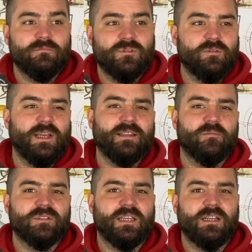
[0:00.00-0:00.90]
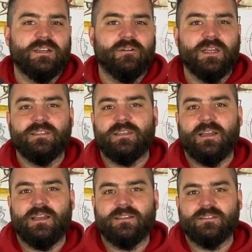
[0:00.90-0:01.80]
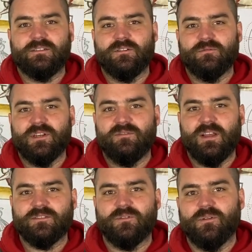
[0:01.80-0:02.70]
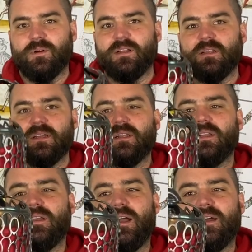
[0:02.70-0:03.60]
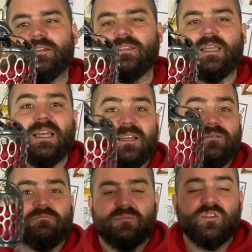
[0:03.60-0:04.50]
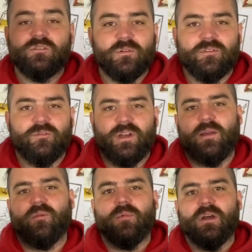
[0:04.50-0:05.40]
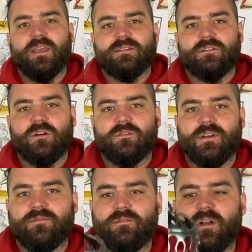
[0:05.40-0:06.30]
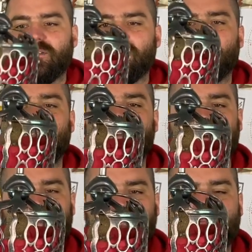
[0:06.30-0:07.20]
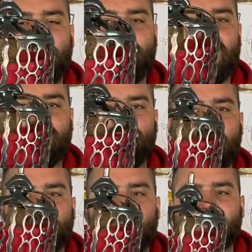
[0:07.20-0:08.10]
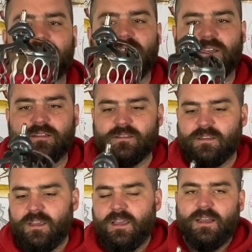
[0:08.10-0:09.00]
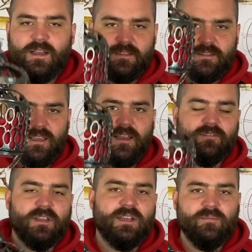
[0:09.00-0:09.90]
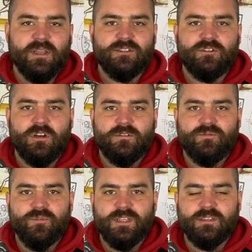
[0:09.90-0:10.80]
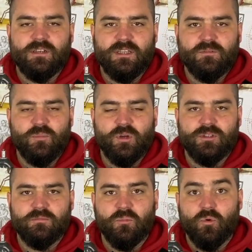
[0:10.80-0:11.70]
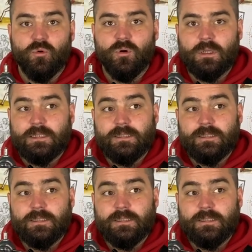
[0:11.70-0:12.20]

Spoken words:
don't handle particularly great and don't really flex very well. And they're suitable for the reenactment market and not great for us. But anyway, they make great basket hilts, and they have clearly made strides recently to put more